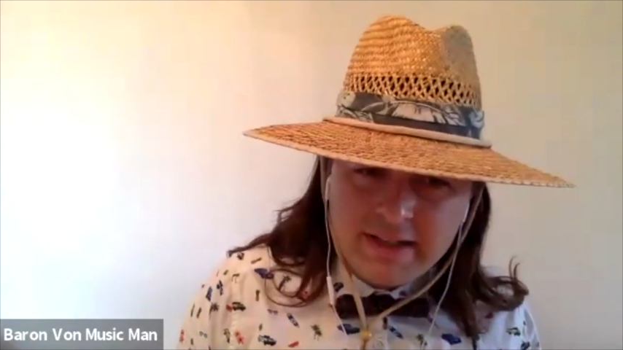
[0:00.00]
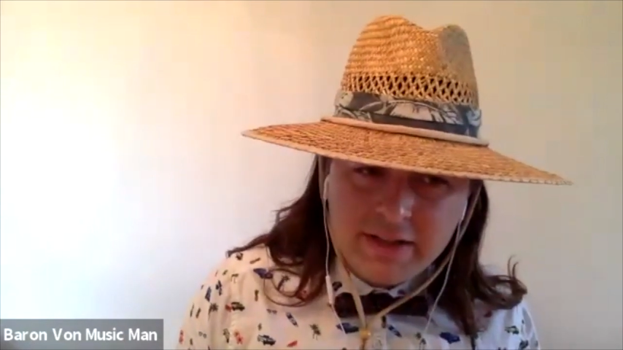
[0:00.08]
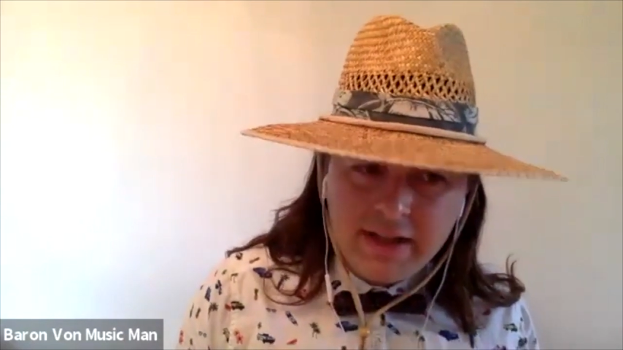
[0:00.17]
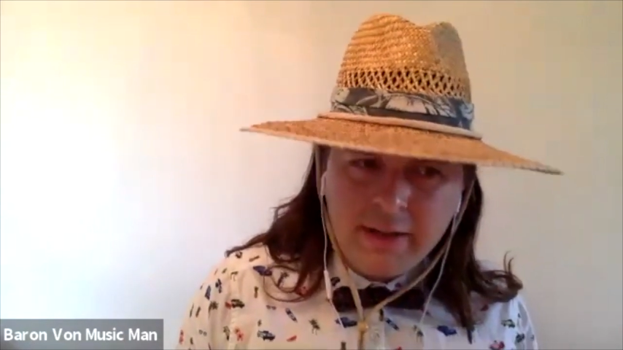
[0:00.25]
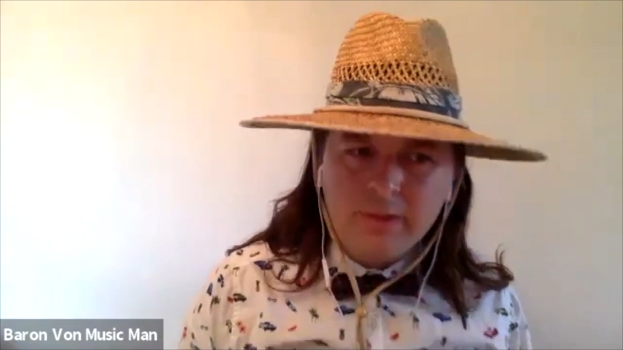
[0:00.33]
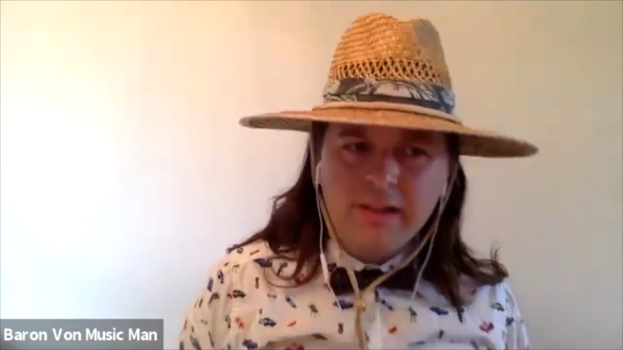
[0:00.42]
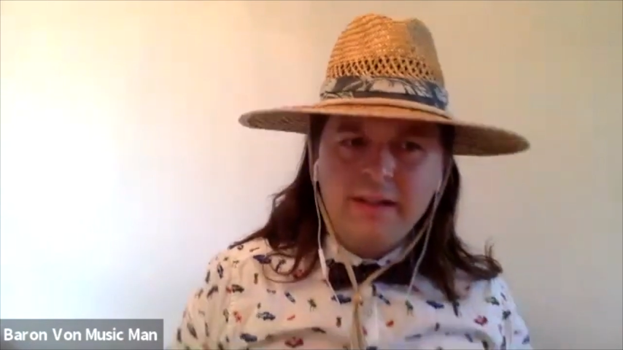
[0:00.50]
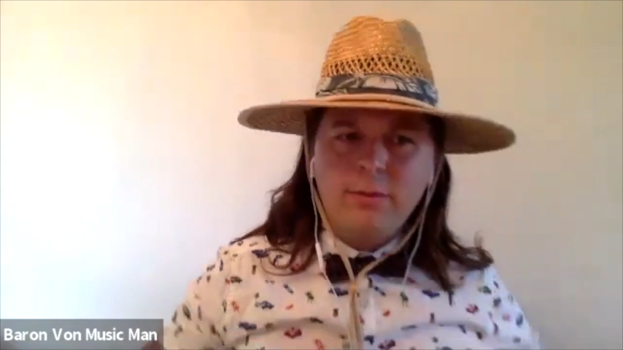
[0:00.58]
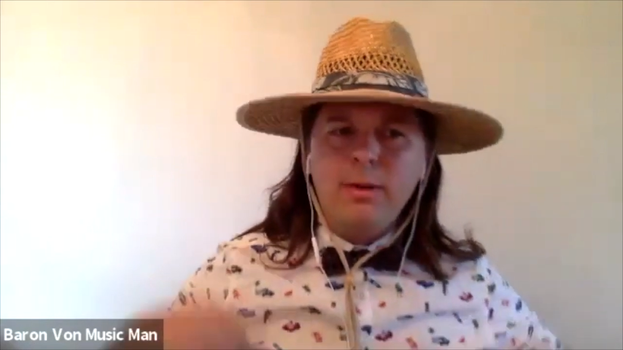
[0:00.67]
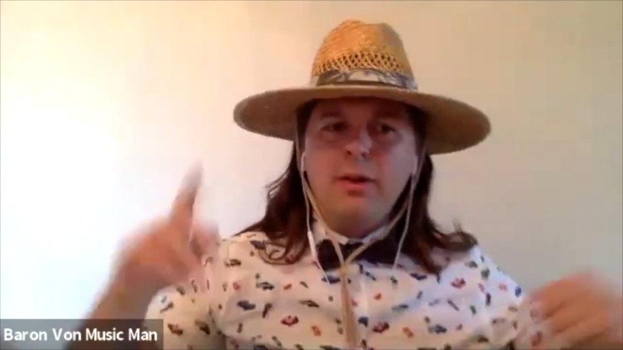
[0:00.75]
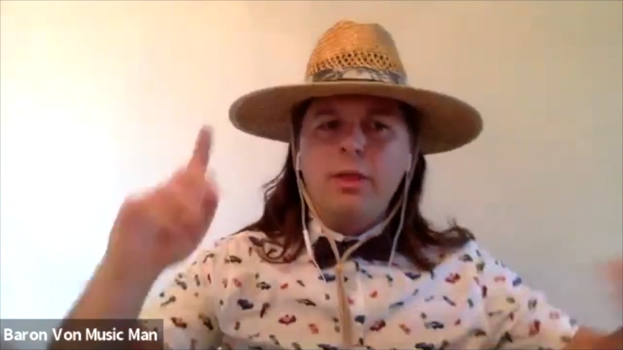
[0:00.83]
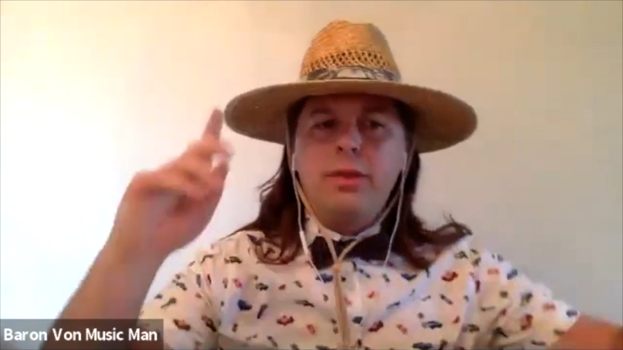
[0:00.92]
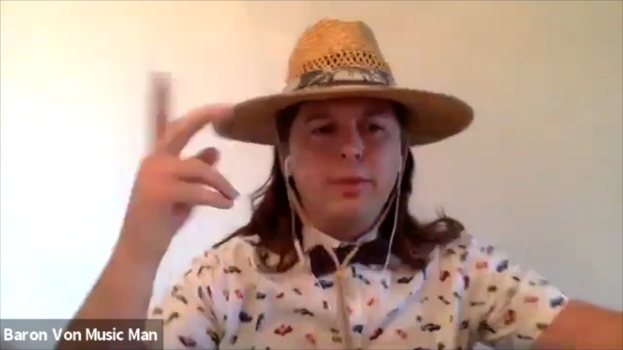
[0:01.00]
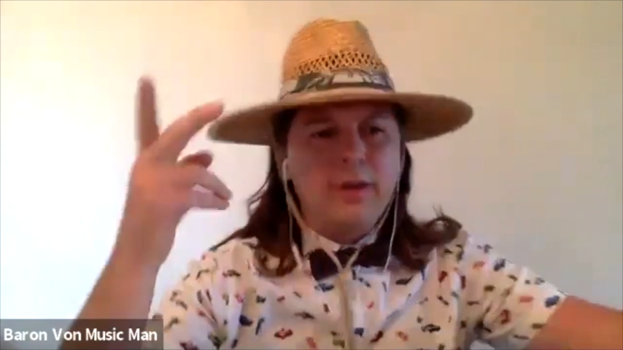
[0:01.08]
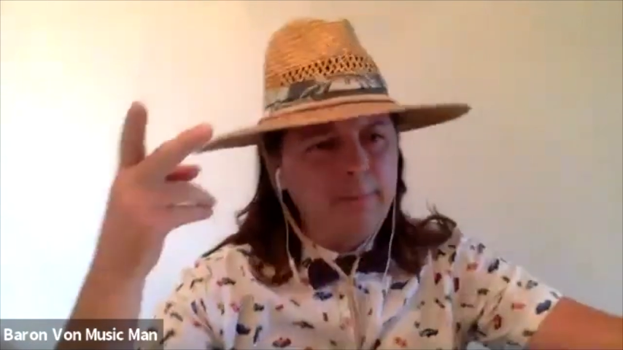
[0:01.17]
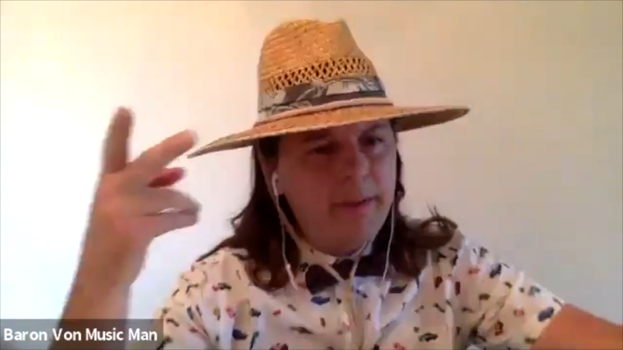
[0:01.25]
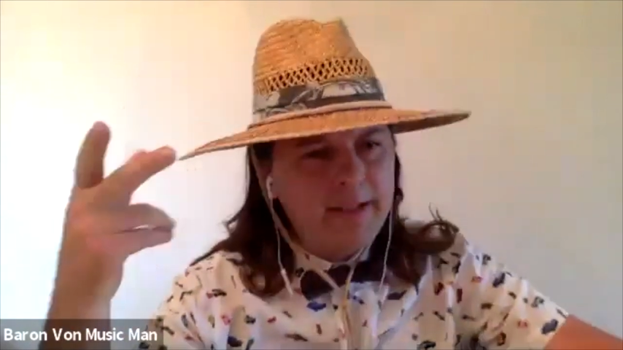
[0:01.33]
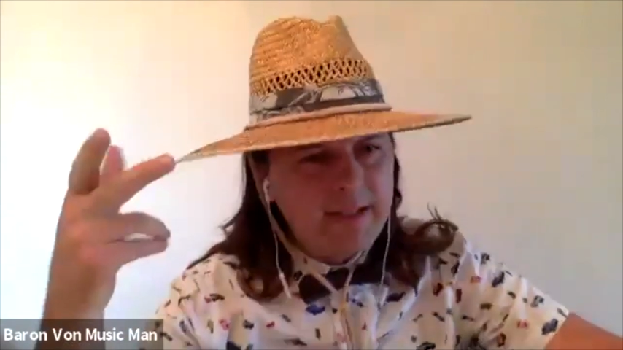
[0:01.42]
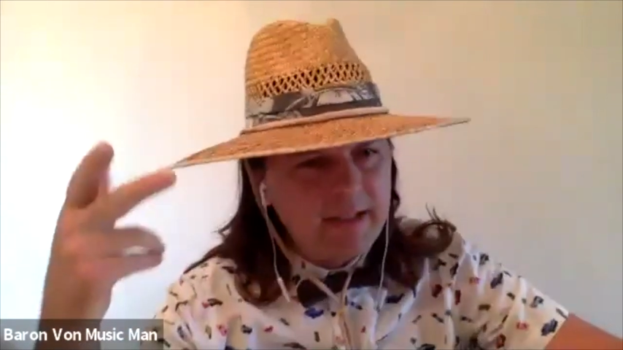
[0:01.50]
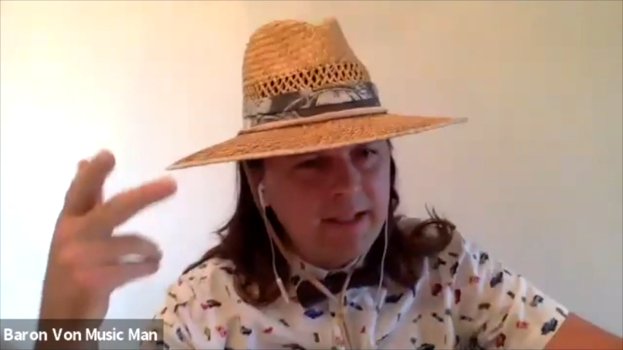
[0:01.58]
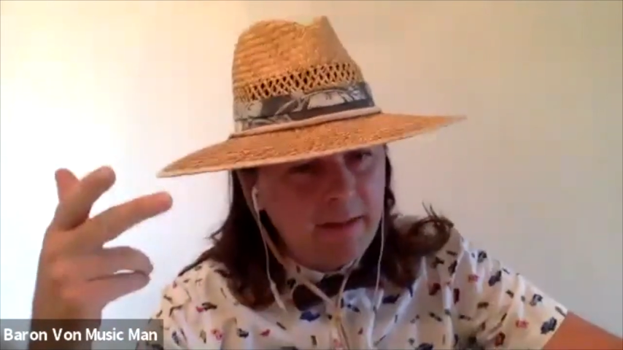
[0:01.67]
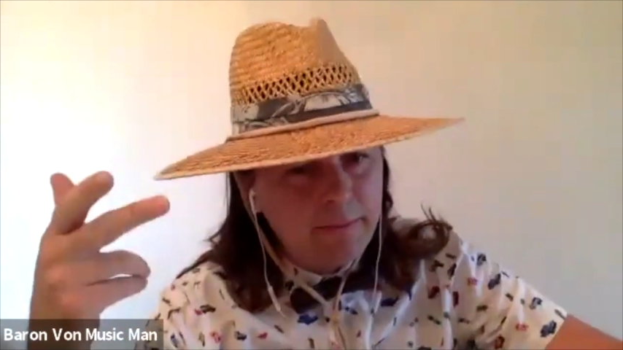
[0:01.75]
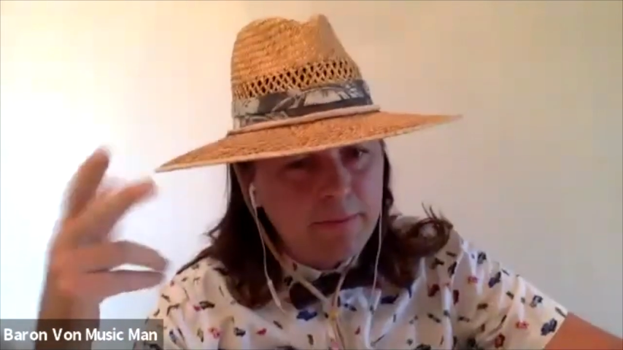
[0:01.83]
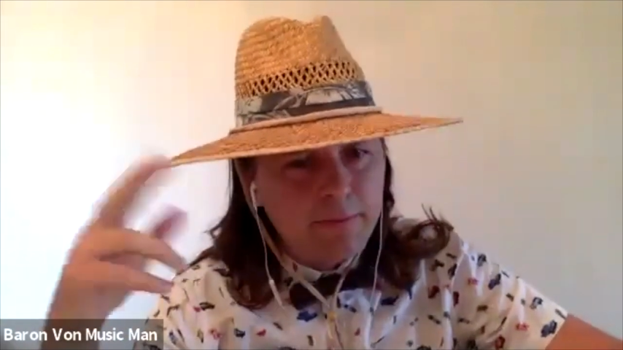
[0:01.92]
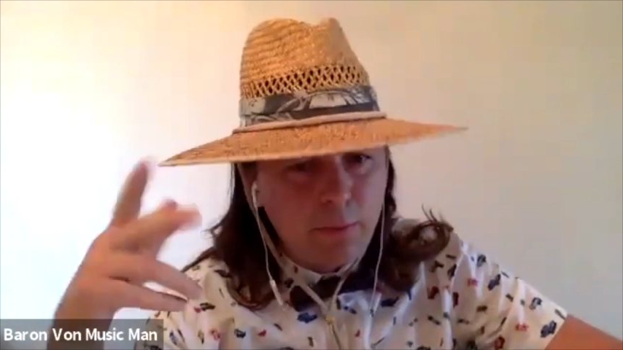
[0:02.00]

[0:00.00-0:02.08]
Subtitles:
so that would leave about 3 minutes left. Of